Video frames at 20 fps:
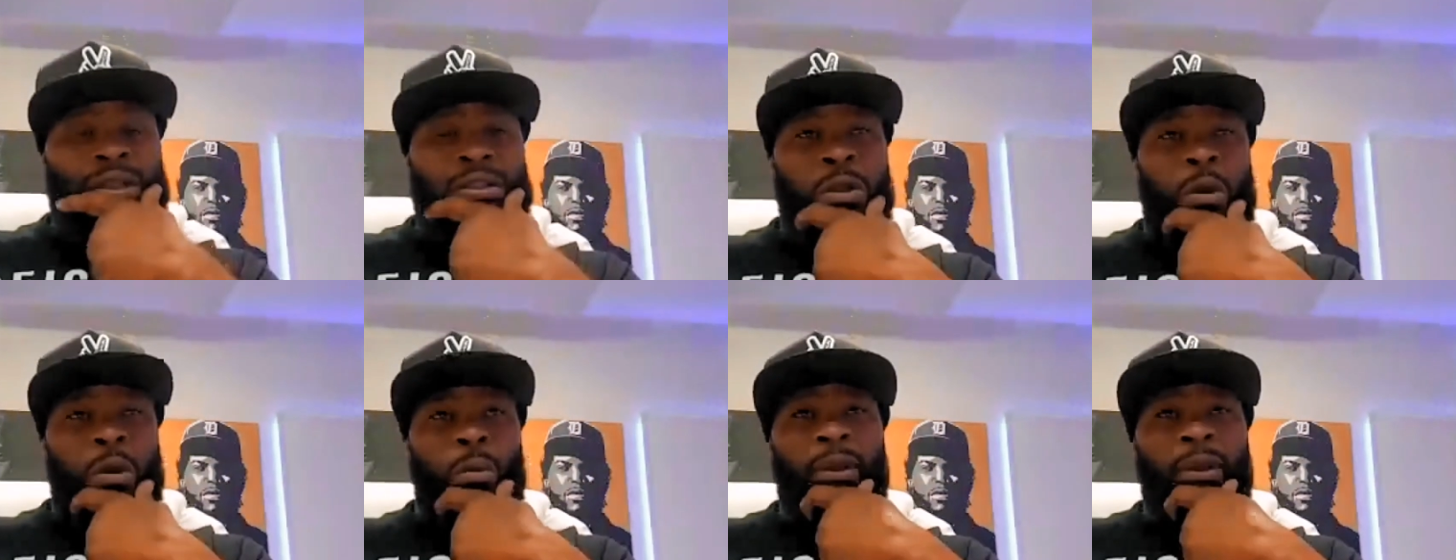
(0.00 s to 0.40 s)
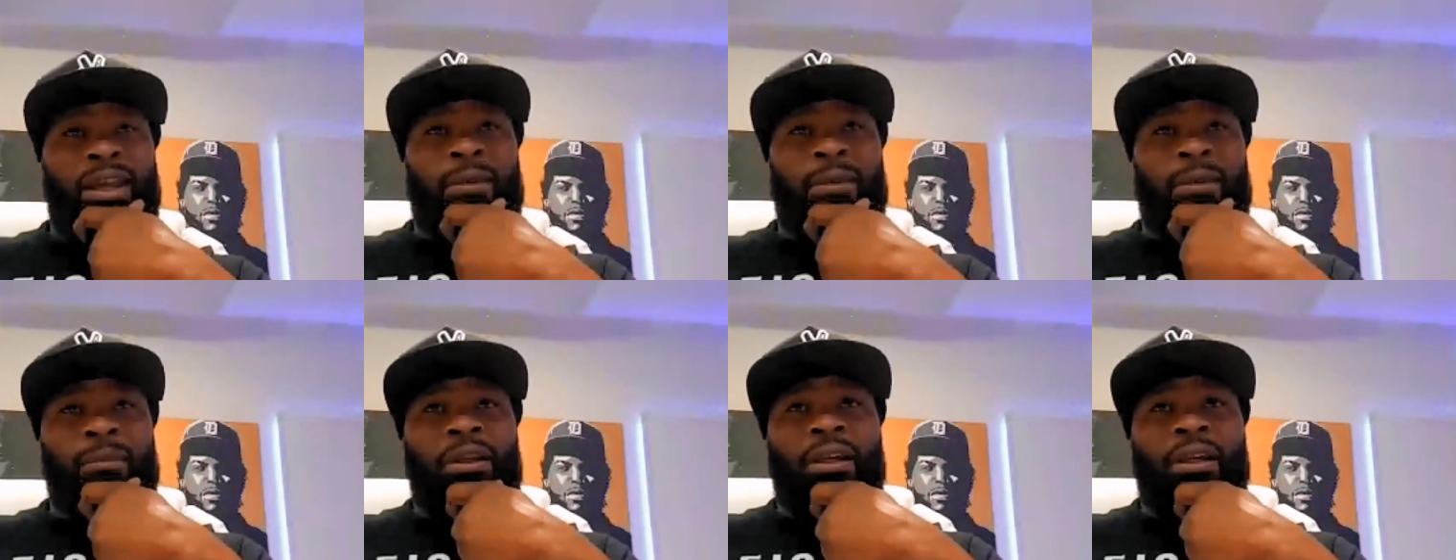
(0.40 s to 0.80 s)
it's gonna
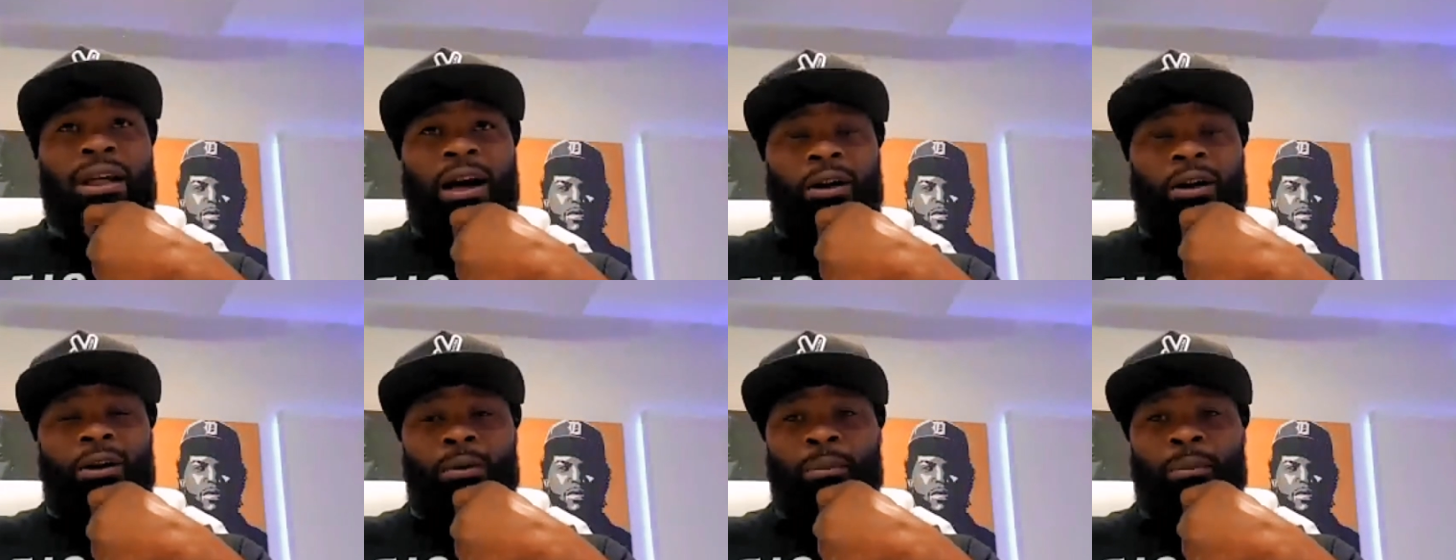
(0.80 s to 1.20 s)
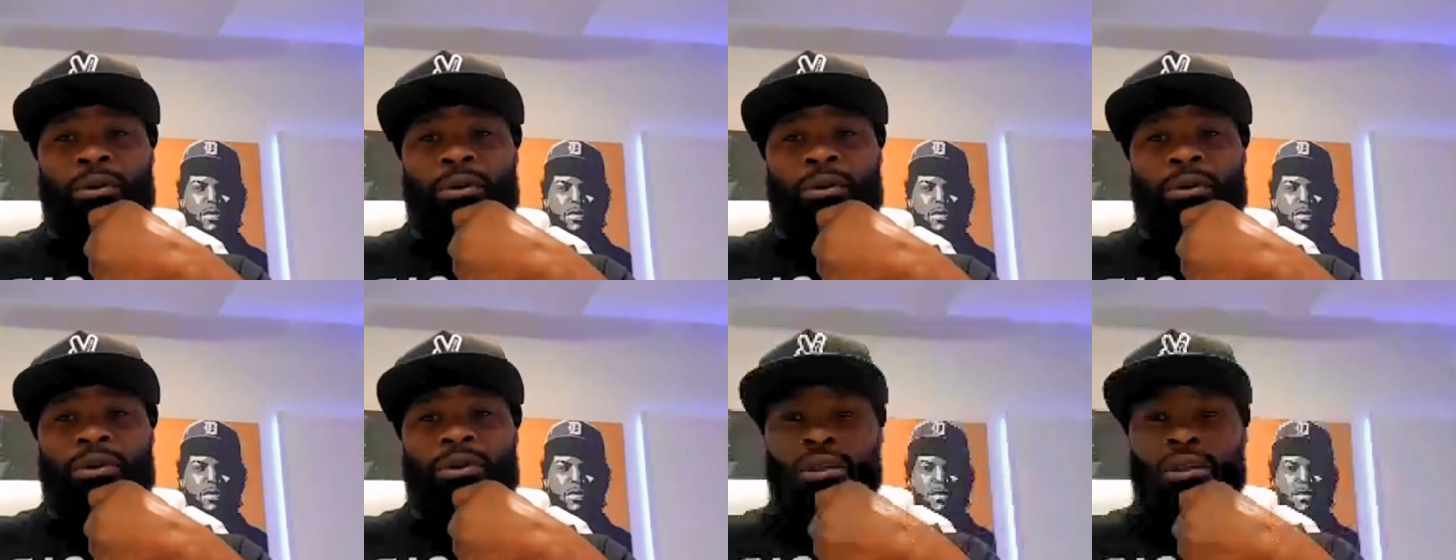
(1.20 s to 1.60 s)
make me
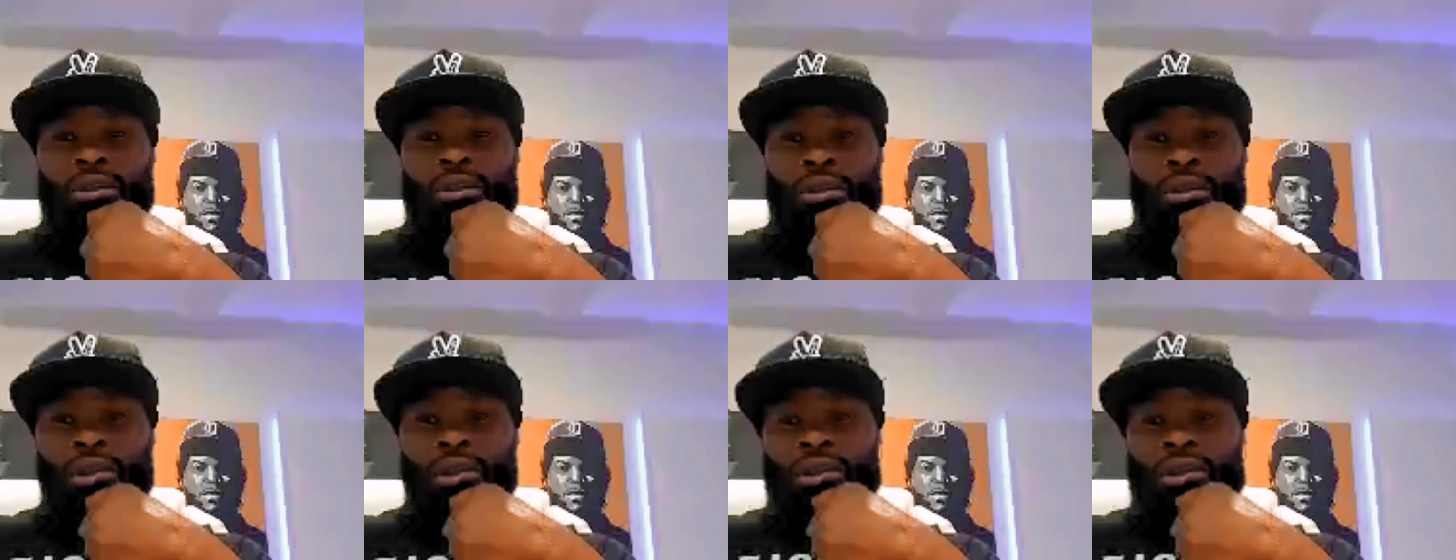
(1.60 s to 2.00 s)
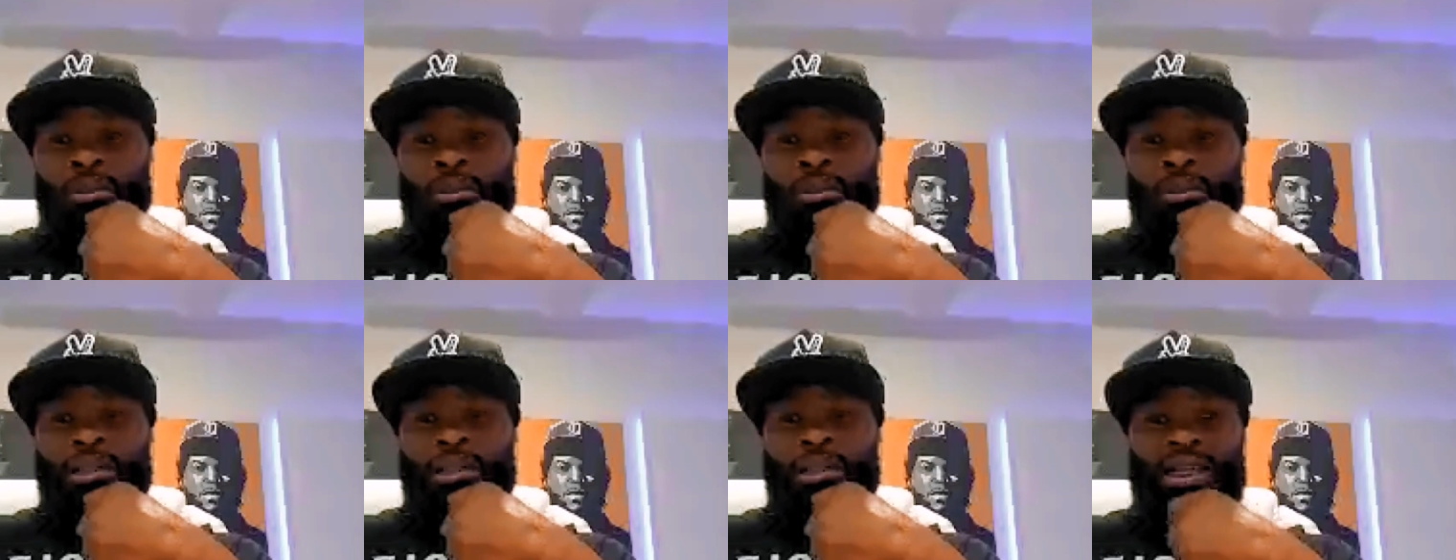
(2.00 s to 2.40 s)
accountable to to
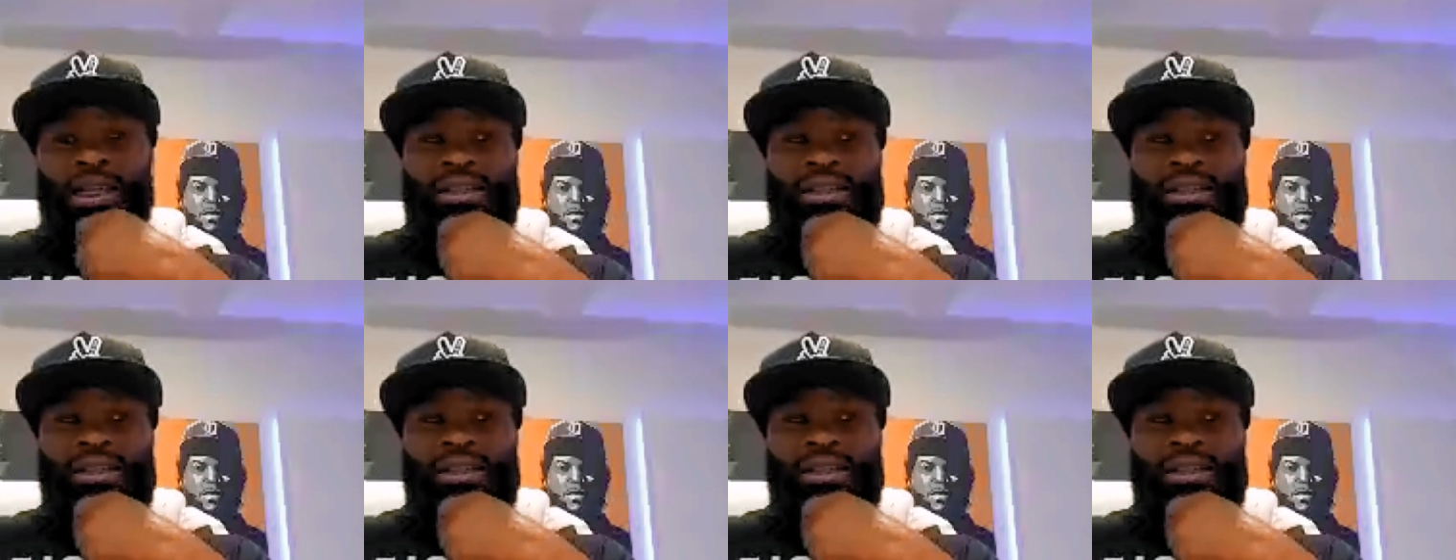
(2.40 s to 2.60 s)
be less